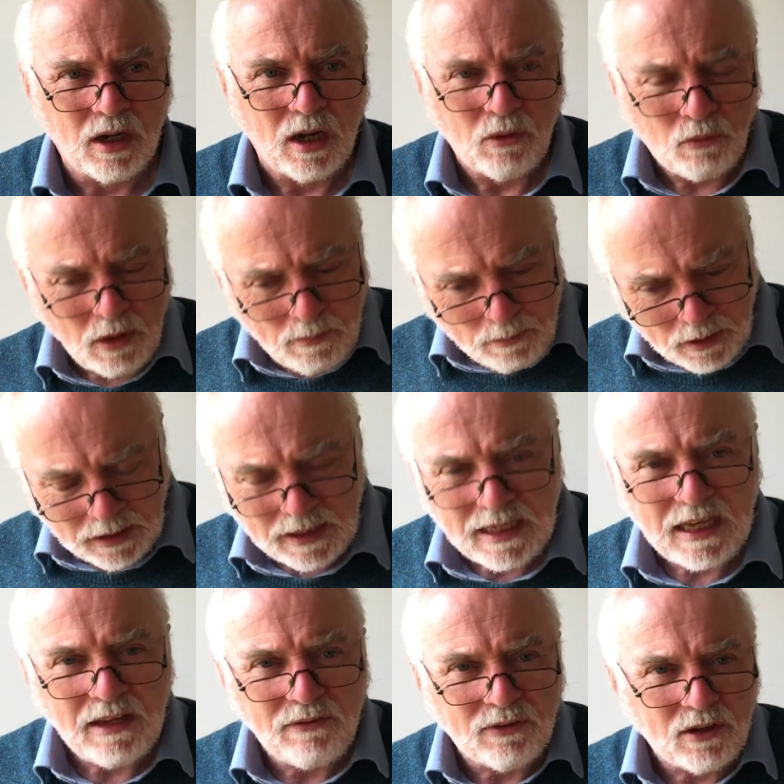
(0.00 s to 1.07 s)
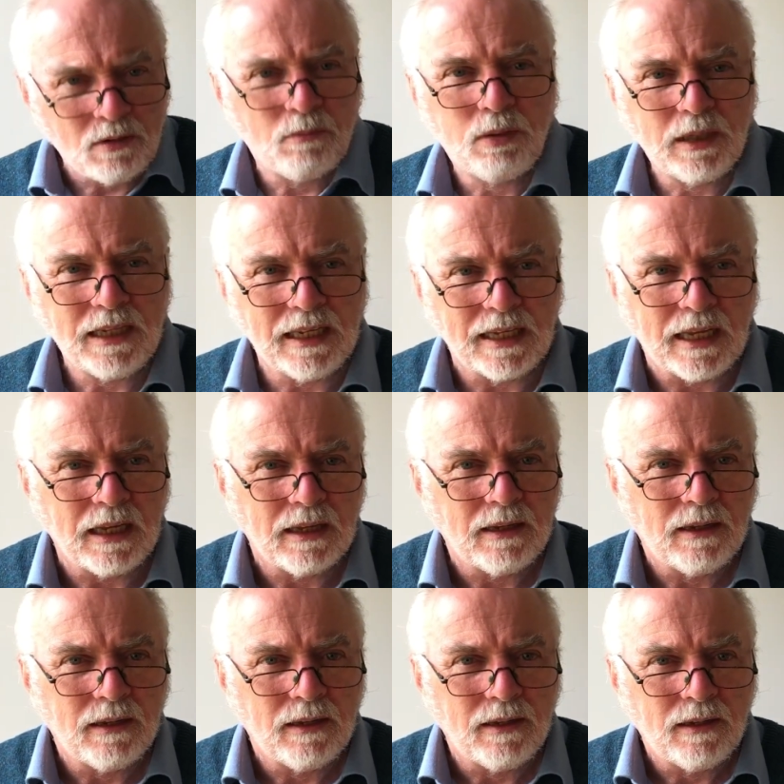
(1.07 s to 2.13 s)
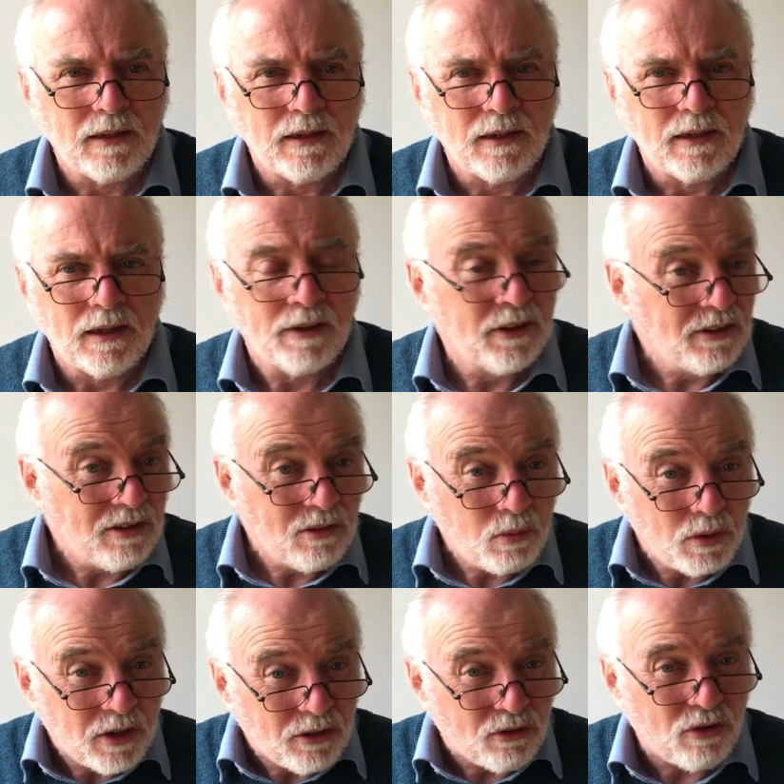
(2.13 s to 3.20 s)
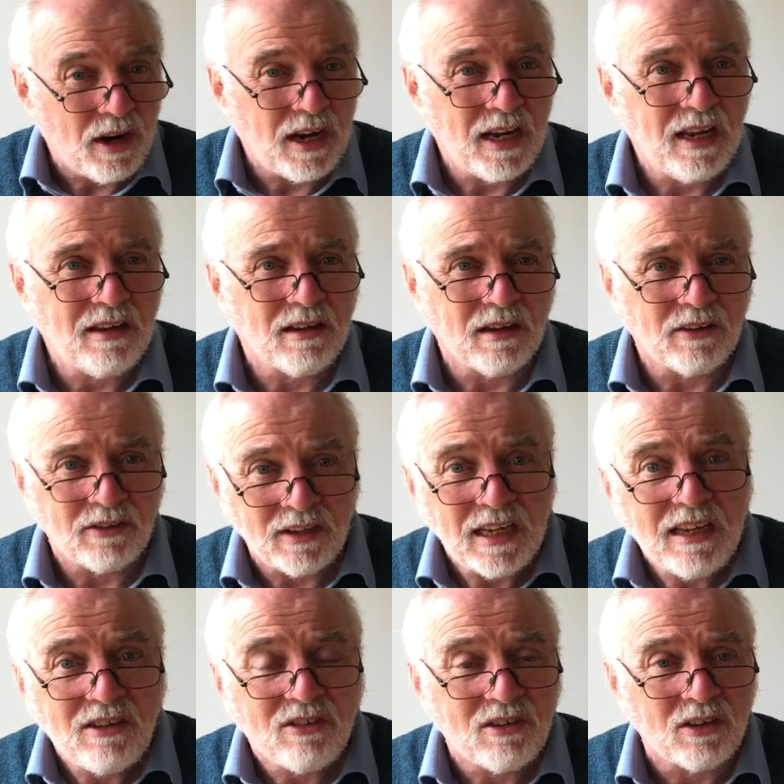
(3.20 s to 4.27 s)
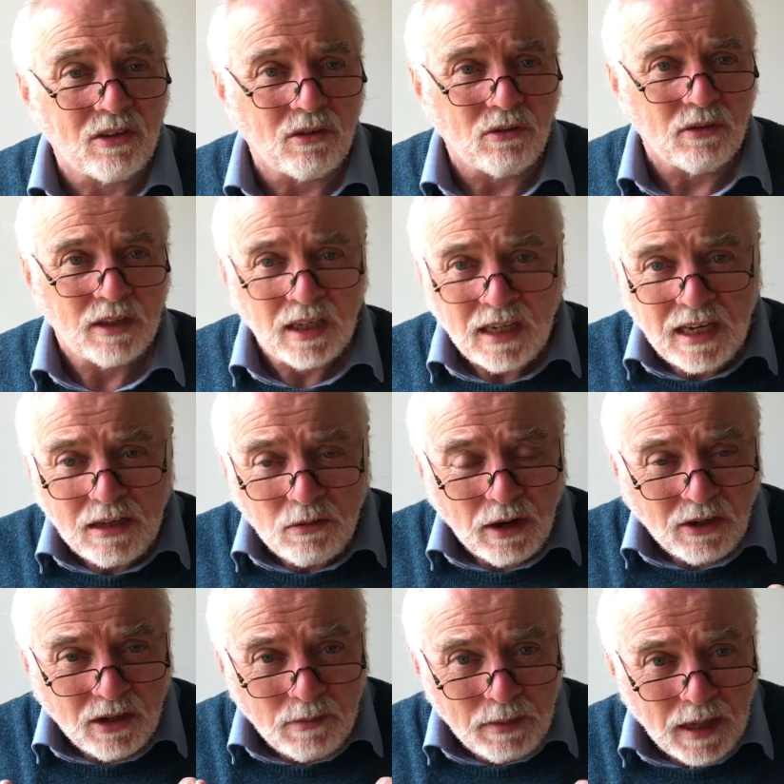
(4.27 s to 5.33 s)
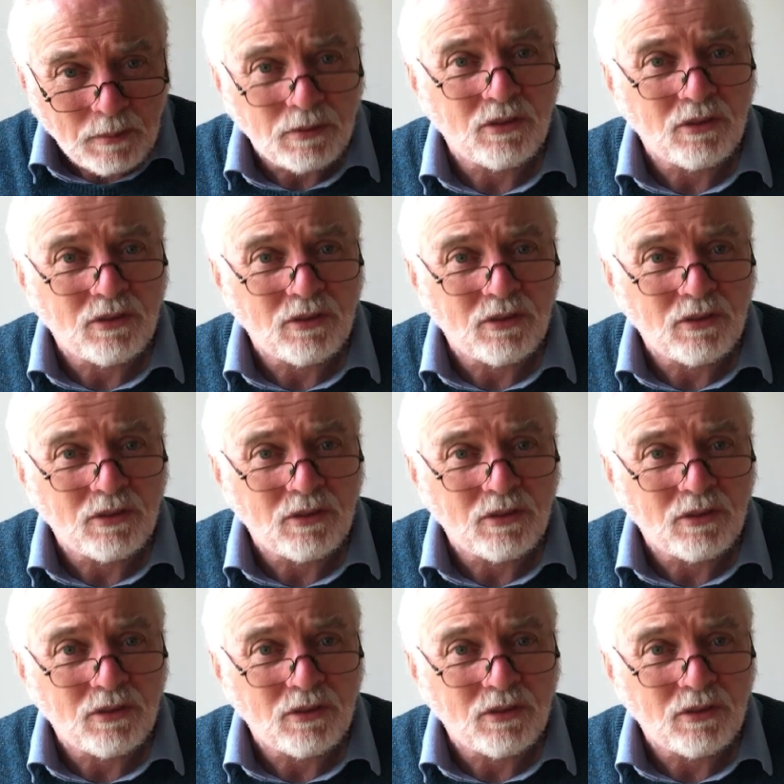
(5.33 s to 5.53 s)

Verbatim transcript: We believe completely. And this is what a trainee does, needs to do. They need to actually be able